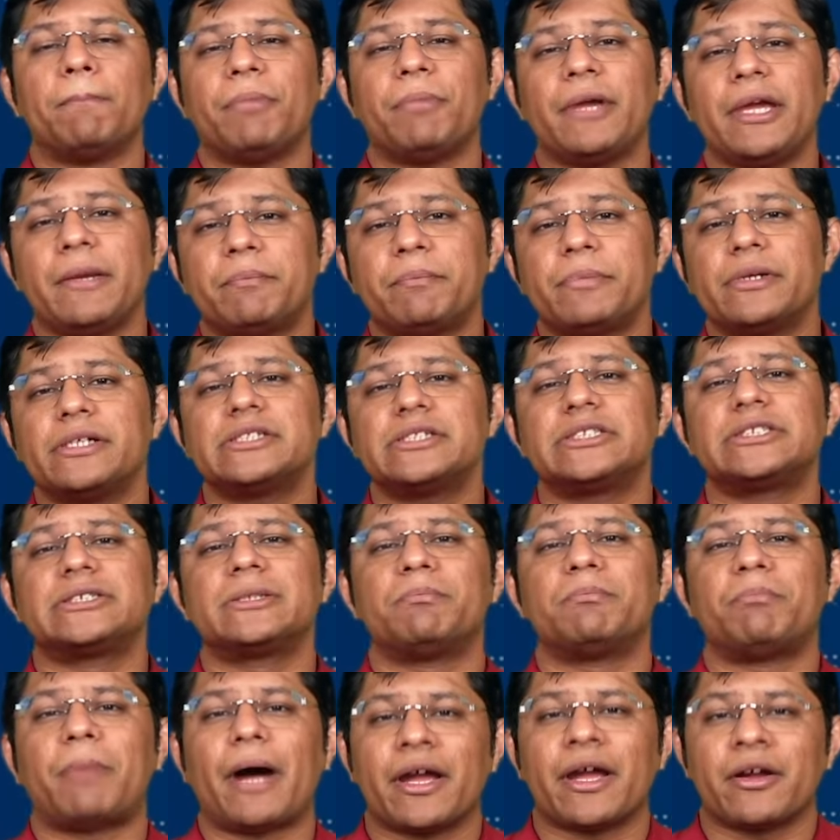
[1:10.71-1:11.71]
people's
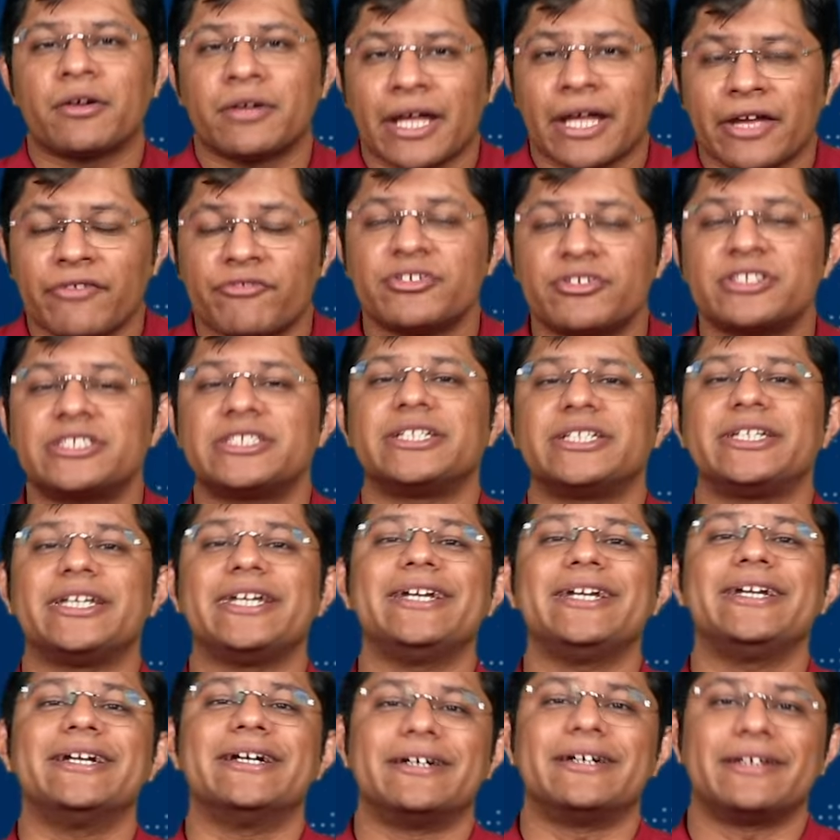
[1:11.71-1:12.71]

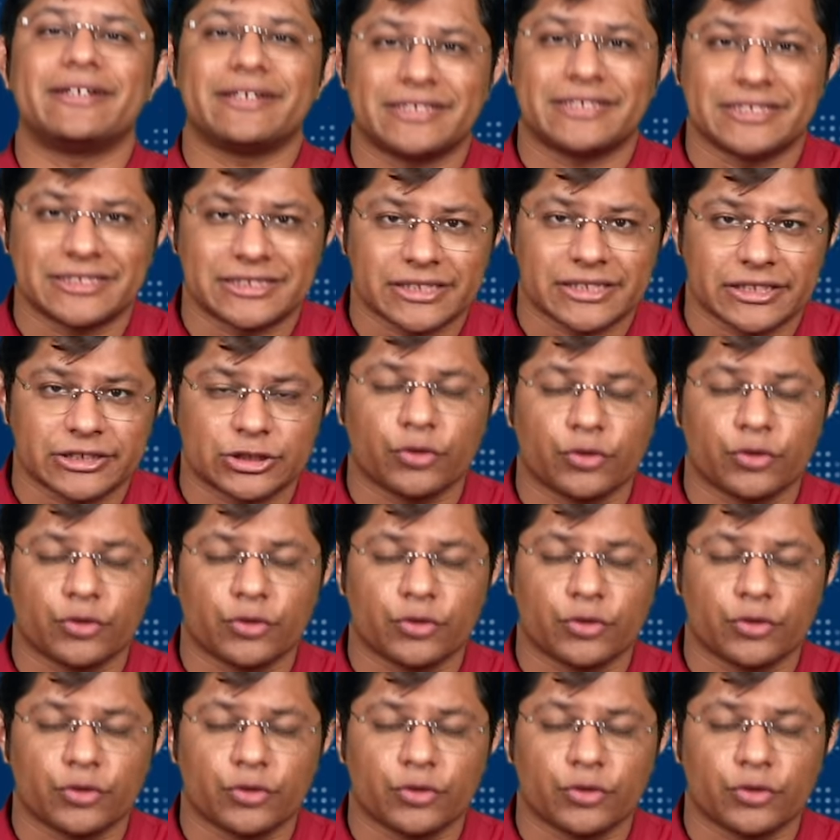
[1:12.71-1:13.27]
biodiversity register.